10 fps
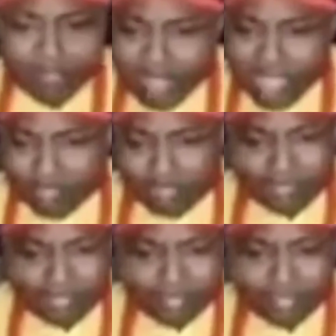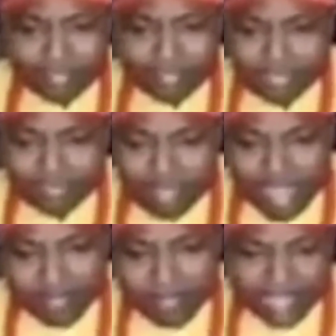map,
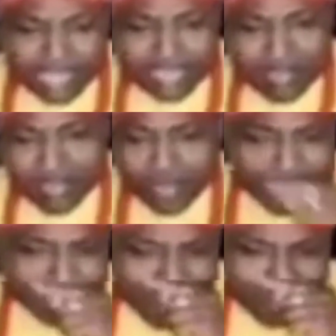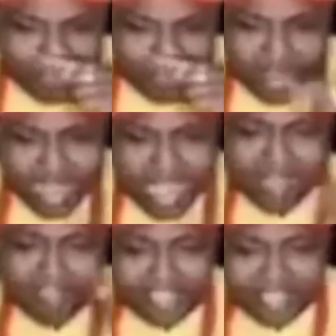that our brother map, I
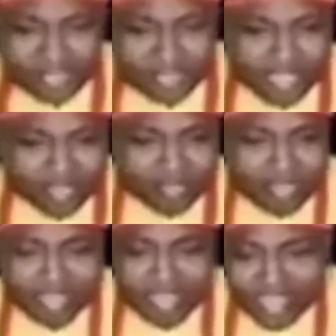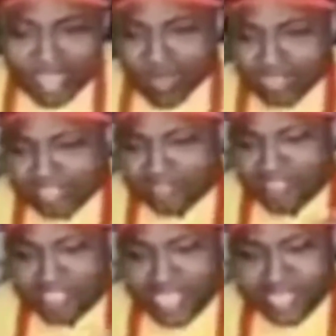have listened to him. He was
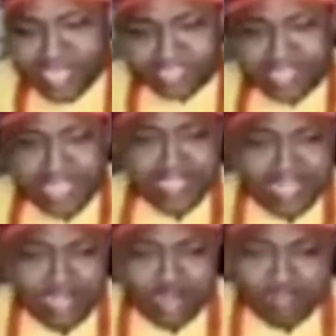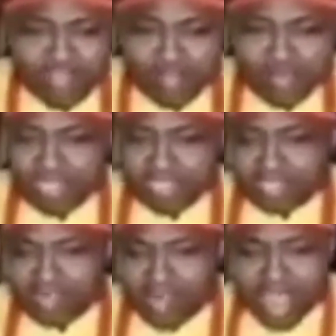even saying that Nelly Ofebu
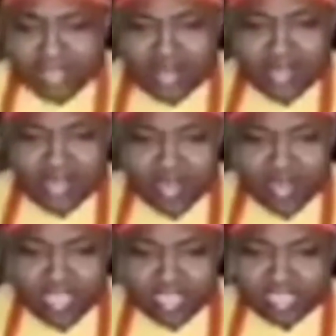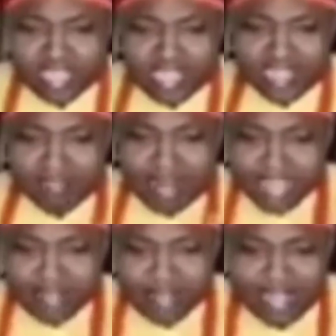is the one who is
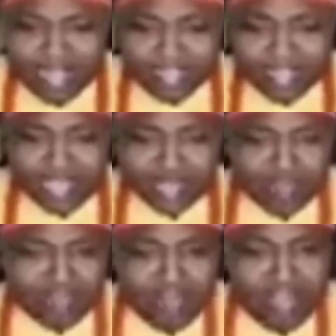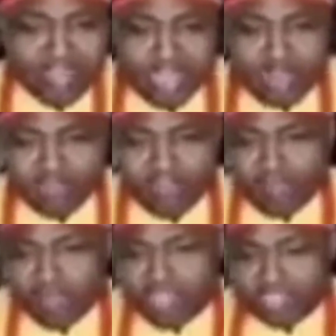blackmailing a Jofo. Nelly
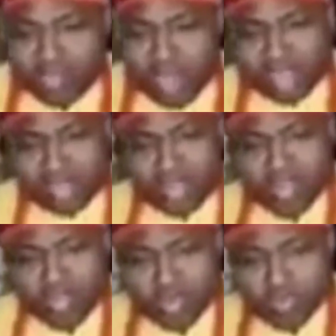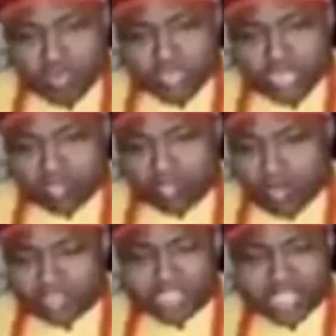Ofebu is the one who
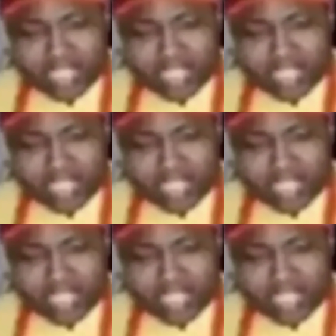brought